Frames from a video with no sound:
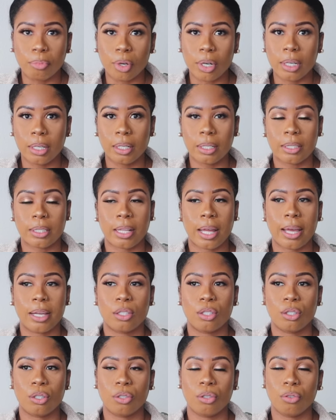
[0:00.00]
what it looks
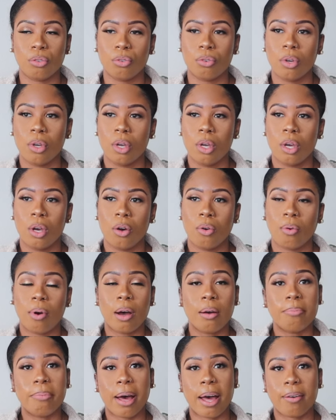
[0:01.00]
like to
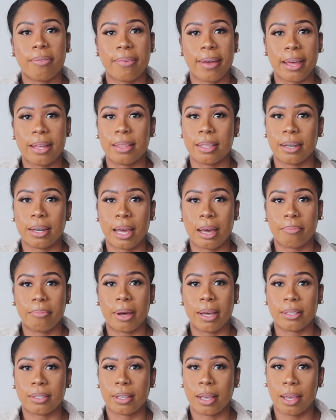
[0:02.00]
walk by faith and not
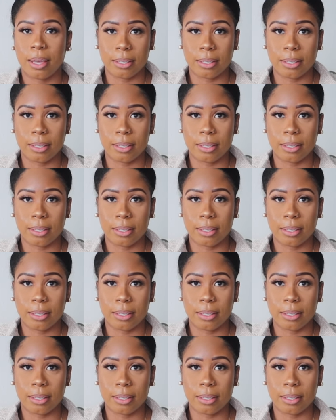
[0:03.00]
by sight.